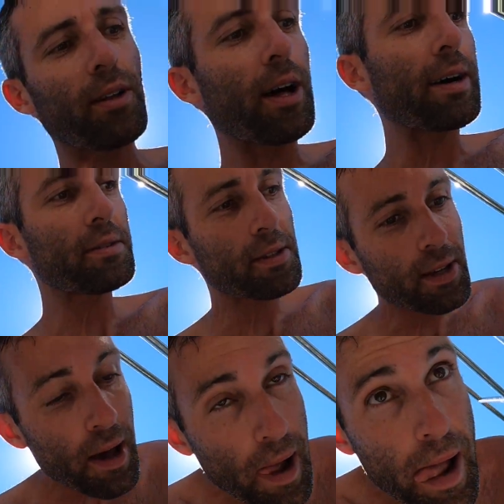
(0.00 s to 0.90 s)

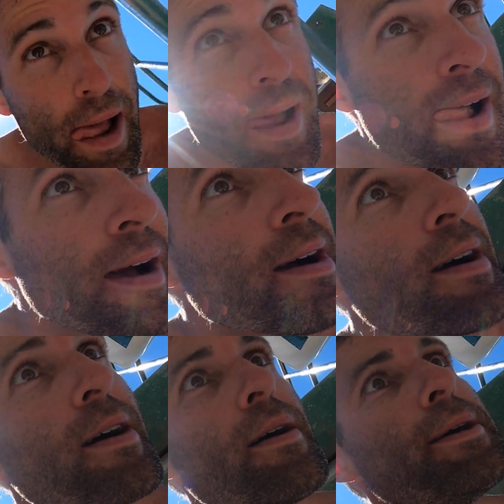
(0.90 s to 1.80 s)
lasts
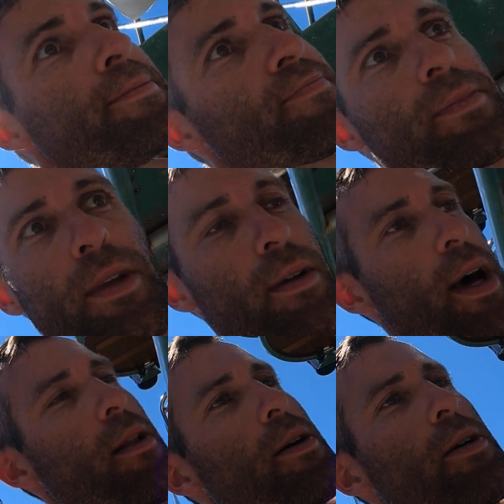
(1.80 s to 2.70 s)
a
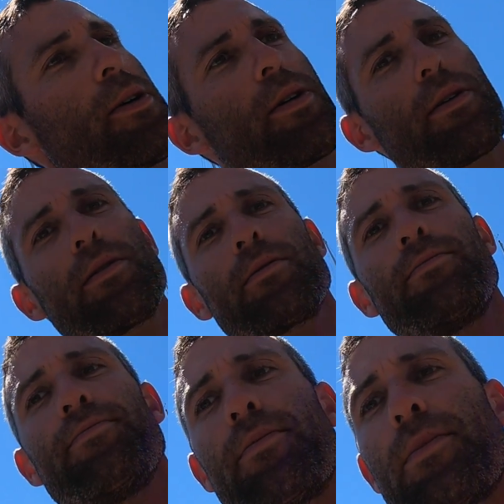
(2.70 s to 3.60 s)
lot longer than
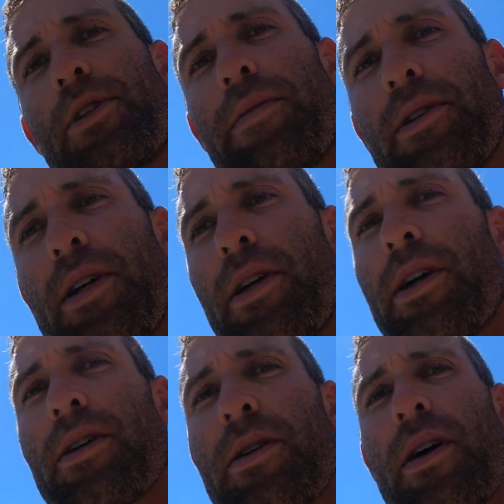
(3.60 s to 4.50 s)
17
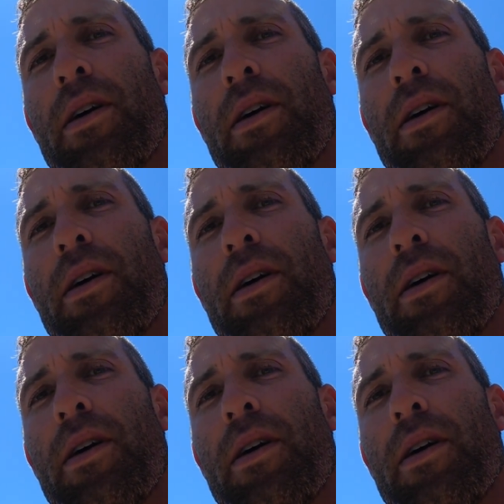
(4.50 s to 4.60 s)
years.